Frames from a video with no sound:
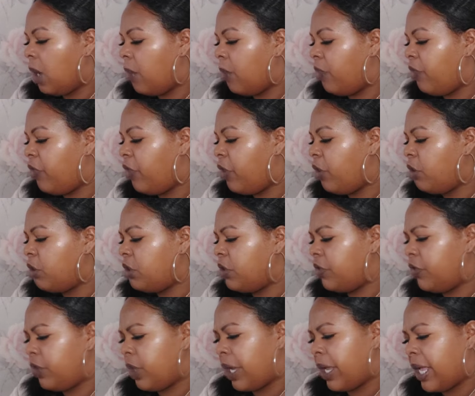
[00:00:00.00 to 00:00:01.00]
For those
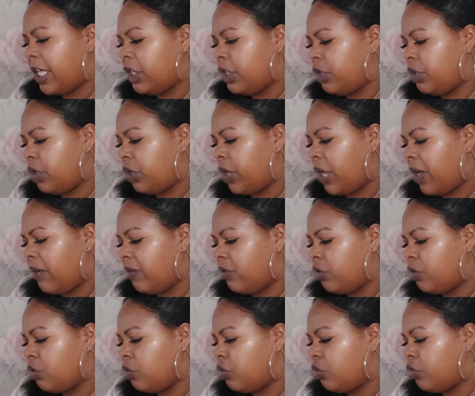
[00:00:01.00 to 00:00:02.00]
of you, I guess, who don't have
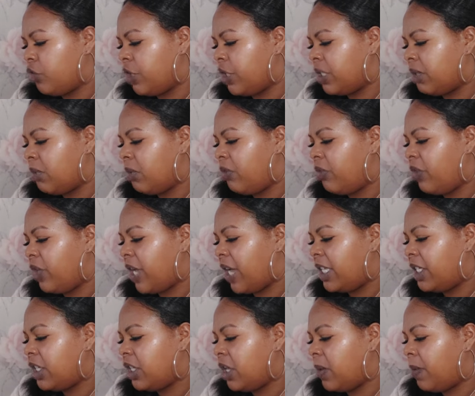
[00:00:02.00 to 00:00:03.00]
children, some of you
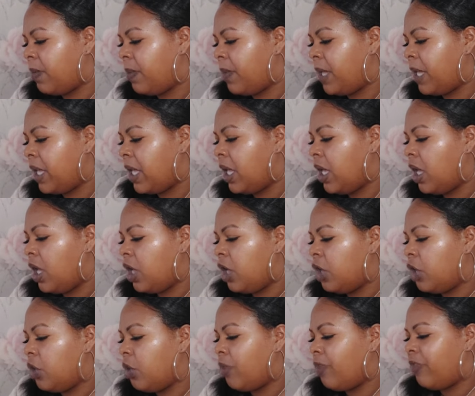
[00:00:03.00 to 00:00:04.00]
guys, it could be
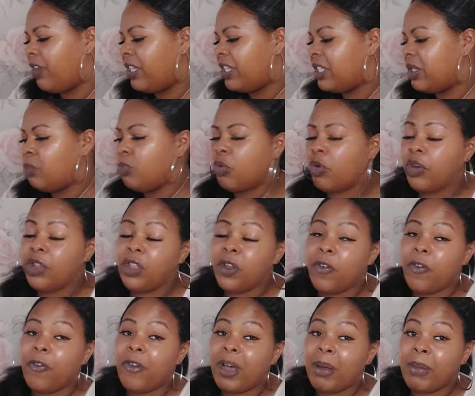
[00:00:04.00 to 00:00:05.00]
you investing more in your
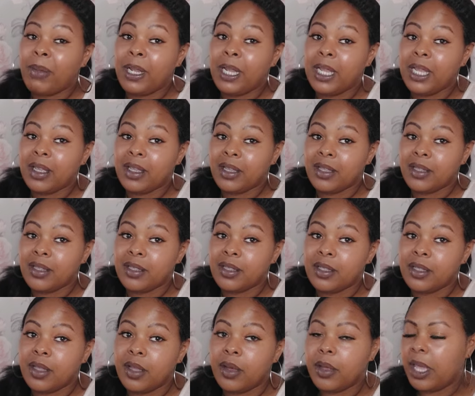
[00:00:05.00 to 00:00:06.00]
family,
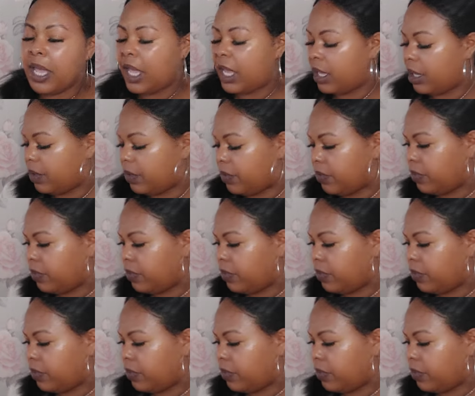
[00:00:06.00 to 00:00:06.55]
okay?